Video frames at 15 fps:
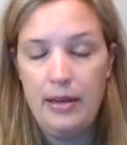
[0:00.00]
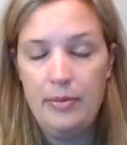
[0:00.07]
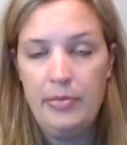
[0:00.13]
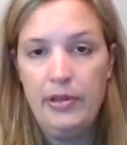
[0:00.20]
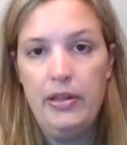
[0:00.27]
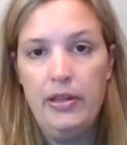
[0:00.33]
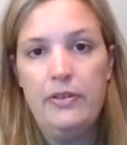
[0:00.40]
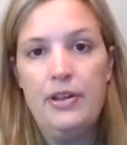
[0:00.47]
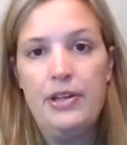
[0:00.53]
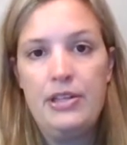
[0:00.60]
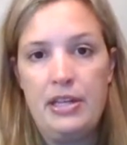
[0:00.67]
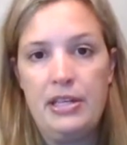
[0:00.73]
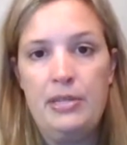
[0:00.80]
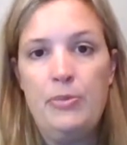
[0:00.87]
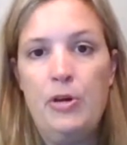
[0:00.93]
example of
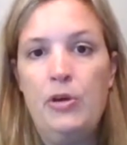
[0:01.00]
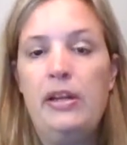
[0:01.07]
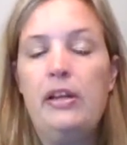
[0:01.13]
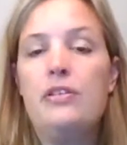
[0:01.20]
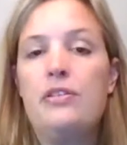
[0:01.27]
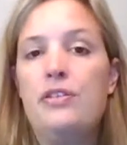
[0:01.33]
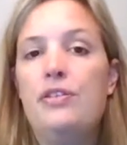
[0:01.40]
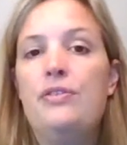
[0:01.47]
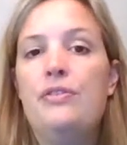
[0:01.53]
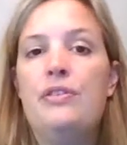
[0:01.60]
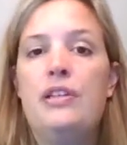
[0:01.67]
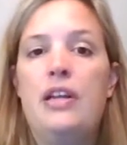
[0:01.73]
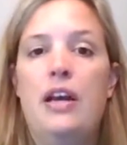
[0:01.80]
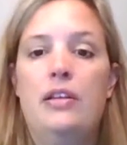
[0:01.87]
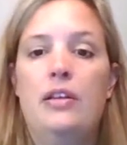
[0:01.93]
testimonials
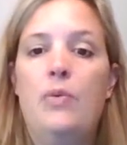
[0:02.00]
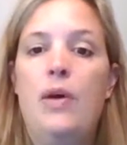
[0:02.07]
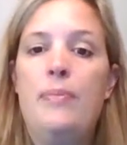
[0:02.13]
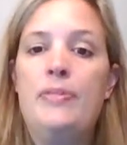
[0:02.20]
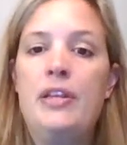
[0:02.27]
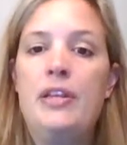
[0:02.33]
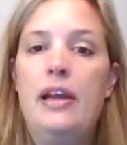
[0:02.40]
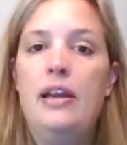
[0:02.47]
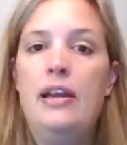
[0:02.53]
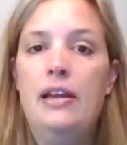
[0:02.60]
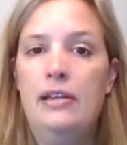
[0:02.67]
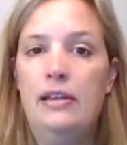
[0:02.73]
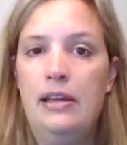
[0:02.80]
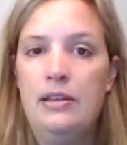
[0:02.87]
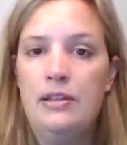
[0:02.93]
used on the website
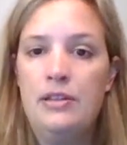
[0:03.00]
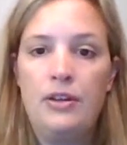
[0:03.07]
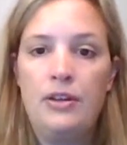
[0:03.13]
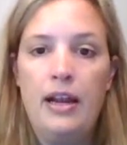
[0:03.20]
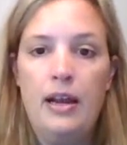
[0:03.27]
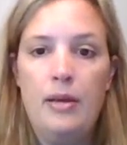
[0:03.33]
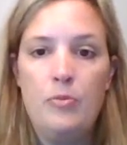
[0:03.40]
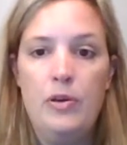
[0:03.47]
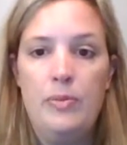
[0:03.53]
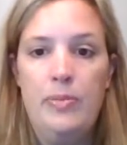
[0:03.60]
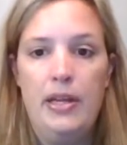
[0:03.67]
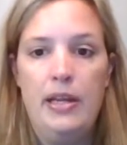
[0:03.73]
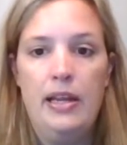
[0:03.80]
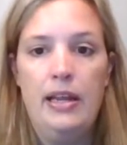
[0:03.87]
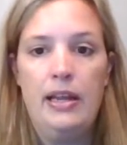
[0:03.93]
and Instagram would
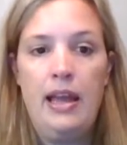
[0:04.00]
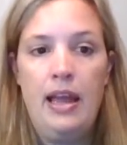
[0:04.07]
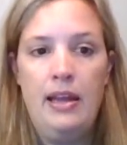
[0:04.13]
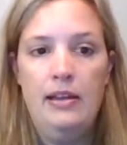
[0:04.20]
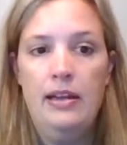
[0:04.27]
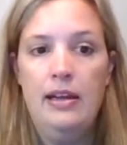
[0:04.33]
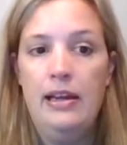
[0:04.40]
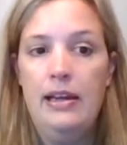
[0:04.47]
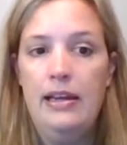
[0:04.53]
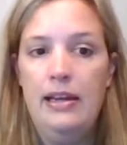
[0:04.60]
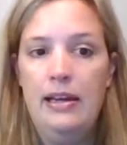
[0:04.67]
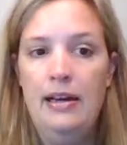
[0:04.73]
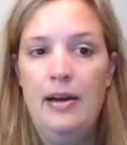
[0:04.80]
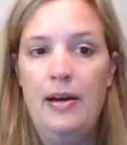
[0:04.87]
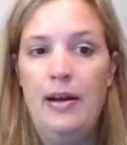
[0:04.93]
be Kayla
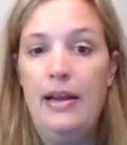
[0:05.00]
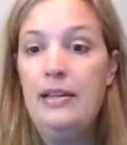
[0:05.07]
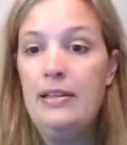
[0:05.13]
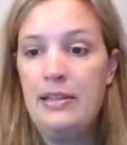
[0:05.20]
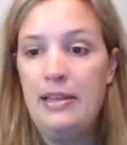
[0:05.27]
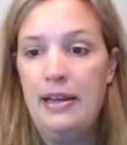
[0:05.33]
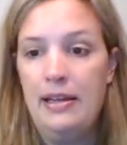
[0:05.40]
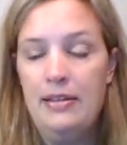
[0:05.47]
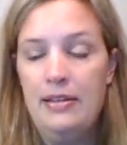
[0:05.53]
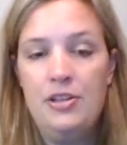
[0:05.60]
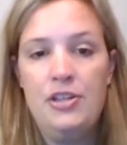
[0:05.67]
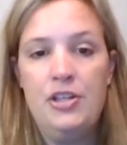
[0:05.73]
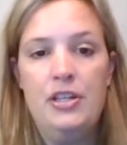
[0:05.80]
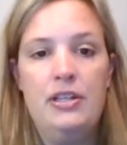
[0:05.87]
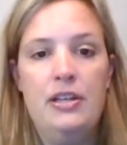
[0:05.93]
uh, Itsines.
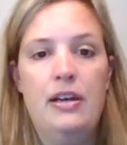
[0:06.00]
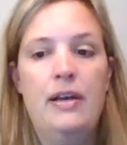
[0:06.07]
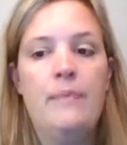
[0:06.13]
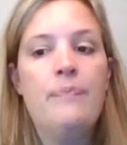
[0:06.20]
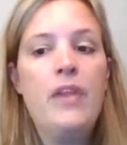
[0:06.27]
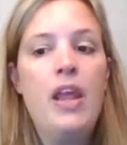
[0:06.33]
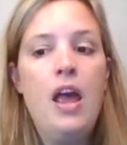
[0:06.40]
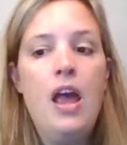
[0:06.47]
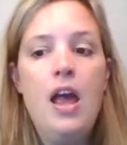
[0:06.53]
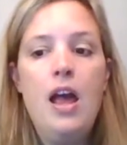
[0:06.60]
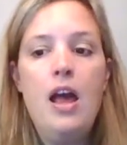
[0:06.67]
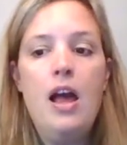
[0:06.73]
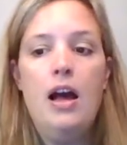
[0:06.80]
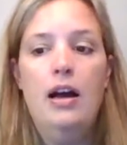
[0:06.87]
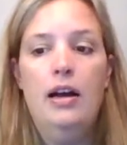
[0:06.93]
She's a
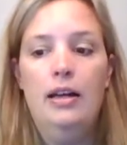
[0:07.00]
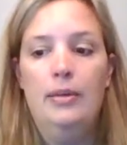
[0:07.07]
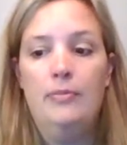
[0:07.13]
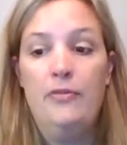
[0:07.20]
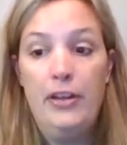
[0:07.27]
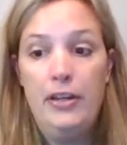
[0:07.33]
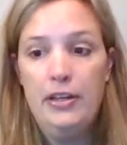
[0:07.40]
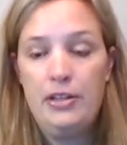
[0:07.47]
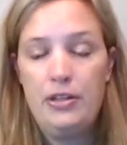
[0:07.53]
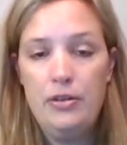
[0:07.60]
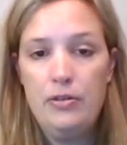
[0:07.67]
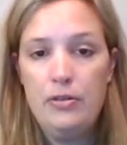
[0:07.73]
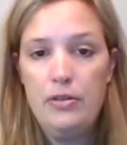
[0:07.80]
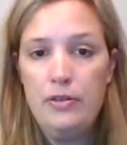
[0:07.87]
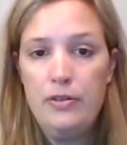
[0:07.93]
um, fitness
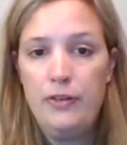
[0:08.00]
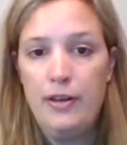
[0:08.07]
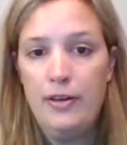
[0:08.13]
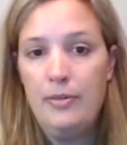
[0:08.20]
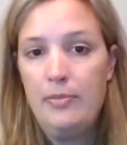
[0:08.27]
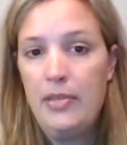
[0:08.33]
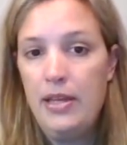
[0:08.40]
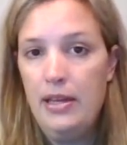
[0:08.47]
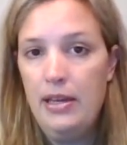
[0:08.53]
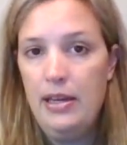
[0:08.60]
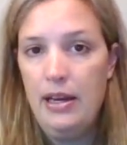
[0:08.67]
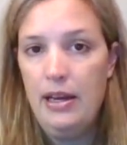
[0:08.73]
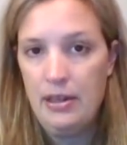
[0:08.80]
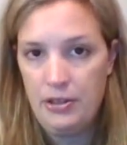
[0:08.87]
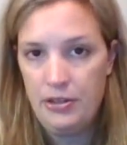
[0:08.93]
guru from
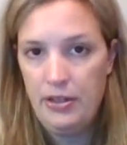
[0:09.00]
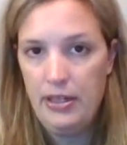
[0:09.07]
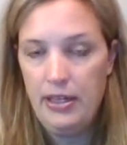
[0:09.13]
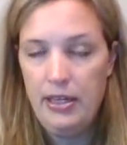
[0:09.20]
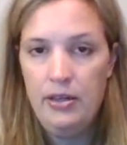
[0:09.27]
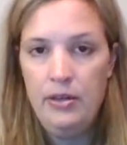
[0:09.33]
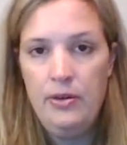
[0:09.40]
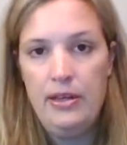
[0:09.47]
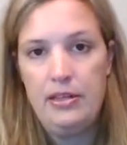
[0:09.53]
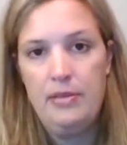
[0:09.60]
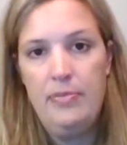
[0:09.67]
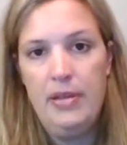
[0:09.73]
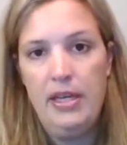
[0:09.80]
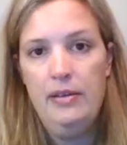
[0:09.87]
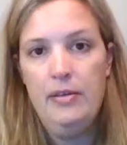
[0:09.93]
Australia who has
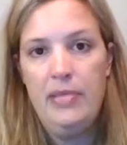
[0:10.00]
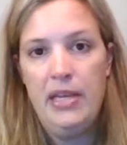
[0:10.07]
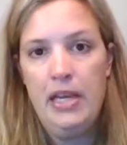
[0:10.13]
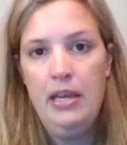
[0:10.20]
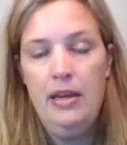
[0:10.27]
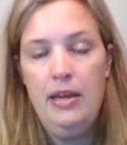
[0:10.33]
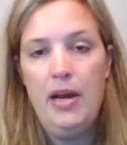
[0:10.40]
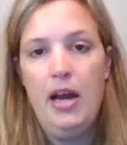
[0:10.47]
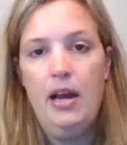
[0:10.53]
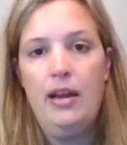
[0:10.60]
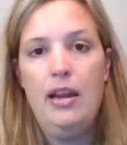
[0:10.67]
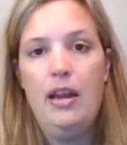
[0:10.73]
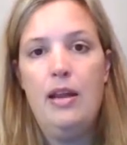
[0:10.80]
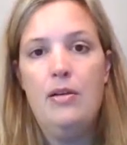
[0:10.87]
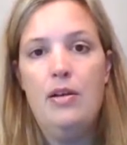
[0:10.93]
a big bikini
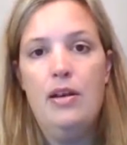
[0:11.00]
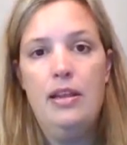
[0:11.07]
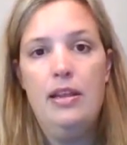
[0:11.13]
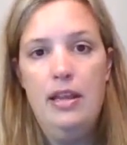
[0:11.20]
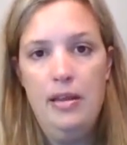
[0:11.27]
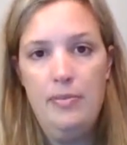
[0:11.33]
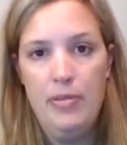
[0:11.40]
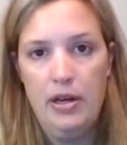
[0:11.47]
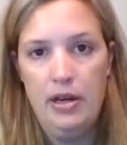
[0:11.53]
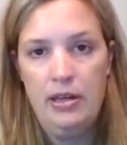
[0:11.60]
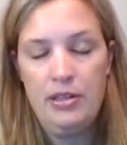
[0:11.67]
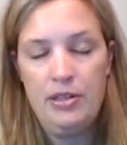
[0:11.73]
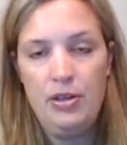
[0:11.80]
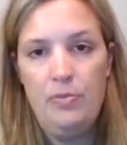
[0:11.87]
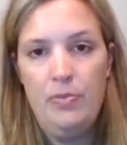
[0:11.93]
body
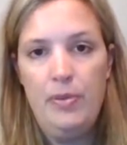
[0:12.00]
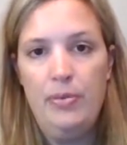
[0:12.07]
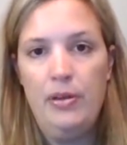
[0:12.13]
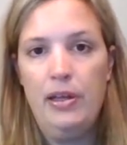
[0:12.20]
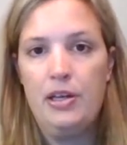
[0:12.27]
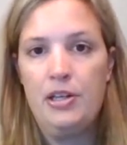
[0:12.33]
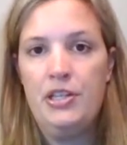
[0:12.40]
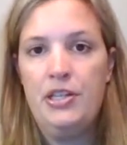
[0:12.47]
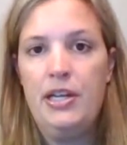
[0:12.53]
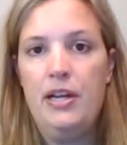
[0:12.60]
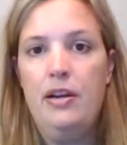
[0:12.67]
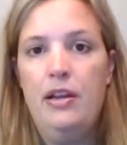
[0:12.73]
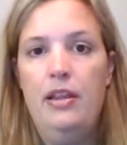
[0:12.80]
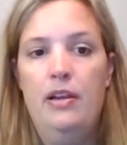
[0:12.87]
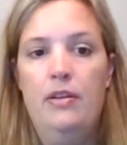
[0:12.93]
ebook. So, people are
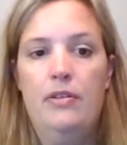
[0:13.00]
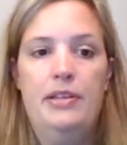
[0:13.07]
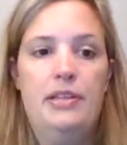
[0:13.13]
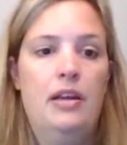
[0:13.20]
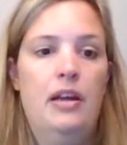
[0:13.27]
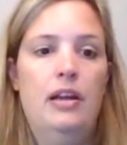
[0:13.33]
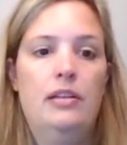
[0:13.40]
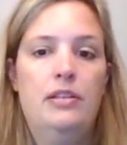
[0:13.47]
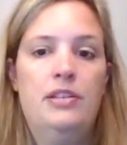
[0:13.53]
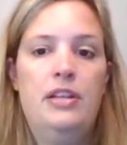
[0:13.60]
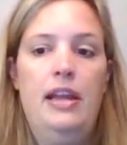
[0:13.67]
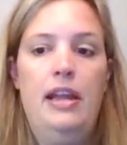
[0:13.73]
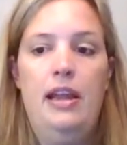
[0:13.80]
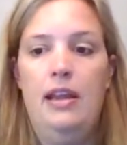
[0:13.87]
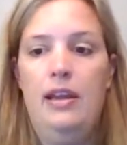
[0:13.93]
sharing their
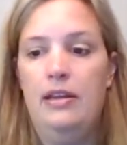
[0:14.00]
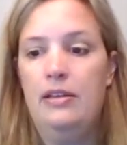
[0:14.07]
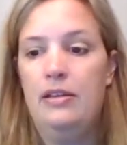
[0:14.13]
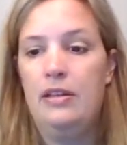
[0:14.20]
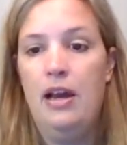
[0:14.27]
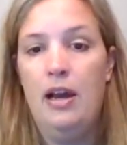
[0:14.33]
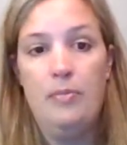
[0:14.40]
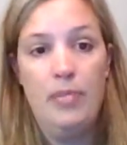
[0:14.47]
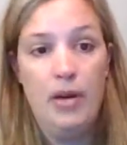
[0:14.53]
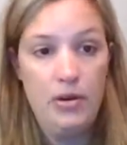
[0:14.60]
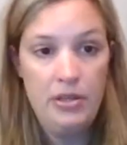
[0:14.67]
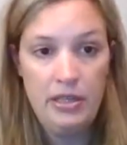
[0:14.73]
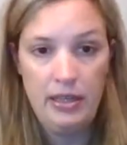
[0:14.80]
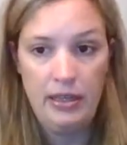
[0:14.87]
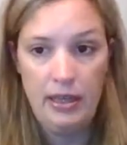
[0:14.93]
results and um,
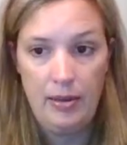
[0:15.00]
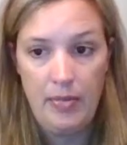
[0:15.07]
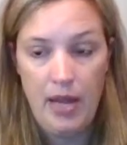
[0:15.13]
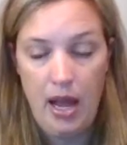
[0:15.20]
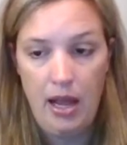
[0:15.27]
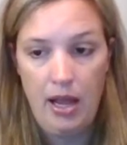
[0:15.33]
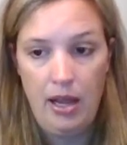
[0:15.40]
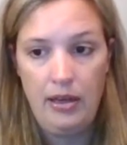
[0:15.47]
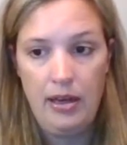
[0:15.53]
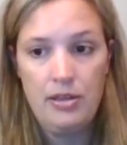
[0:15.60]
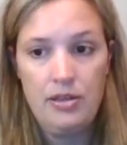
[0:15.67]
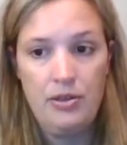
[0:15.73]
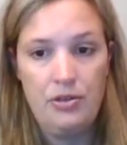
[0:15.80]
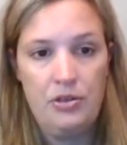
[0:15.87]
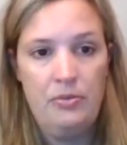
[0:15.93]
posting them on
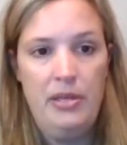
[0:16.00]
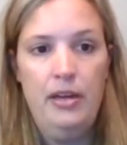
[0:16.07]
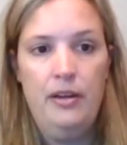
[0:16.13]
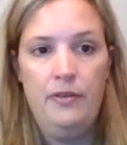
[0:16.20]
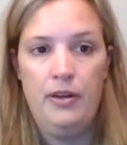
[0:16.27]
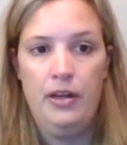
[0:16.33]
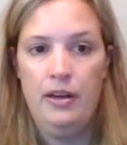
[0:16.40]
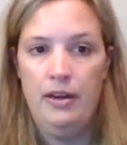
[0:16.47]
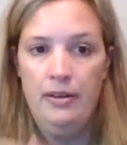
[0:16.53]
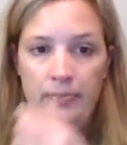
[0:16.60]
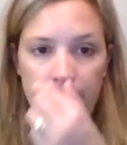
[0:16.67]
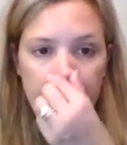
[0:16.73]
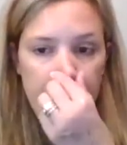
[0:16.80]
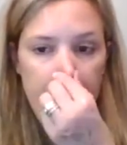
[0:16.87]
social media for her.